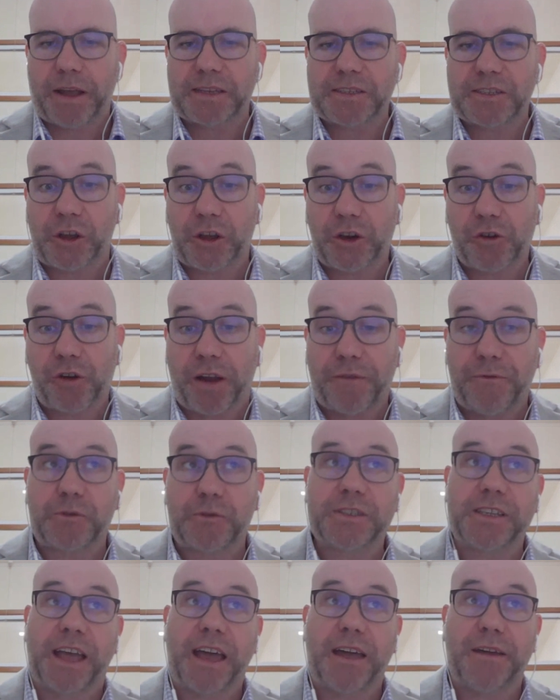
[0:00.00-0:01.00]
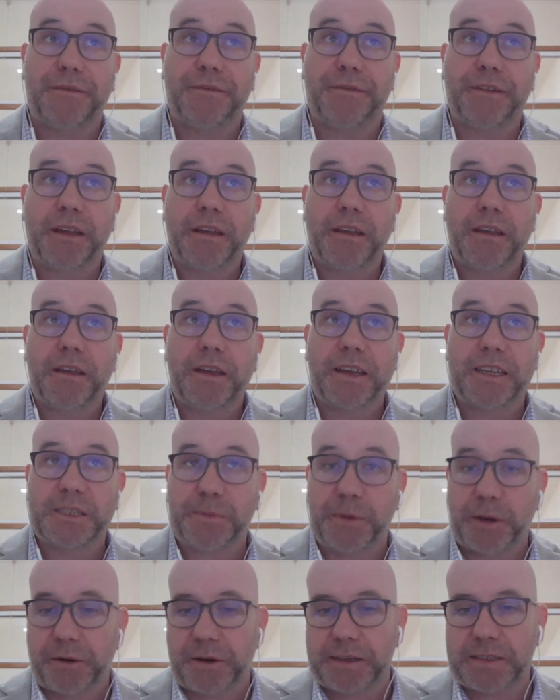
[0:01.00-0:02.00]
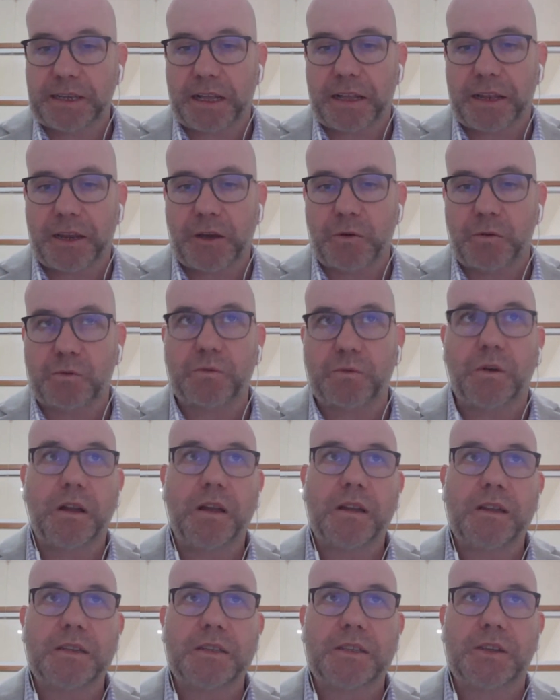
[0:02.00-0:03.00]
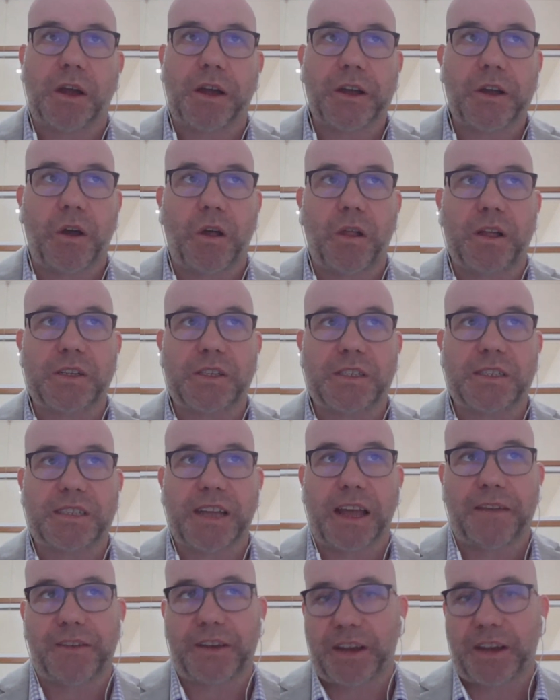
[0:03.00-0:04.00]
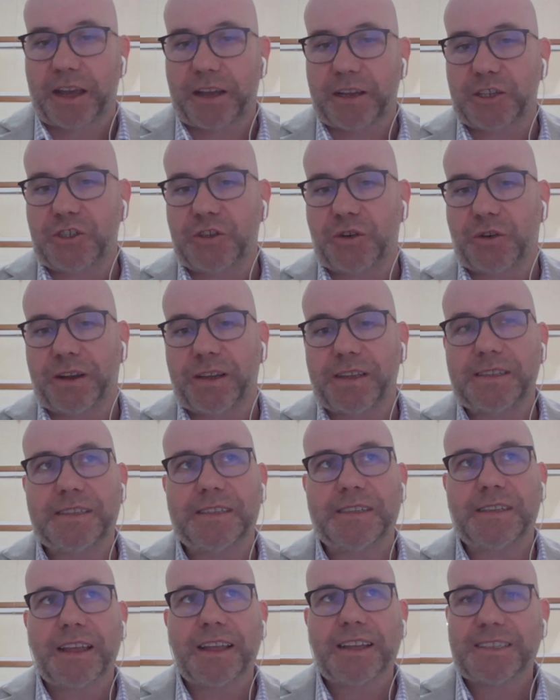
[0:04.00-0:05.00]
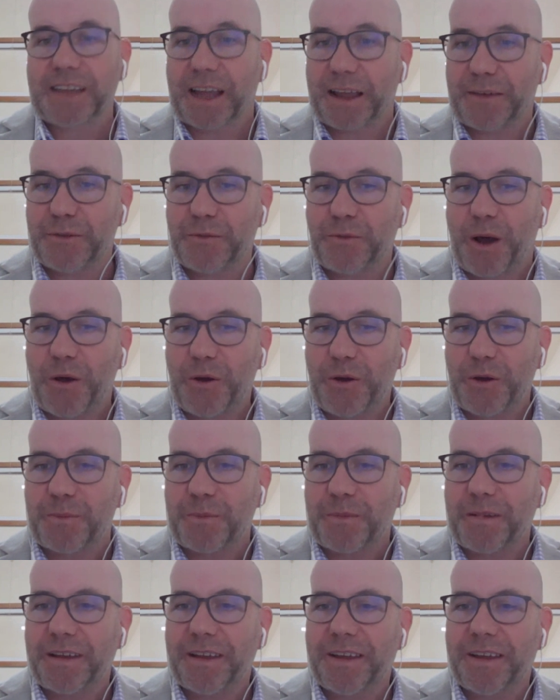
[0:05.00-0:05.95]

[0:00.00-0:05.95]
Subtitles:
we're so grateful to have experienced clinical psychologist David Younger join us. David, welcome.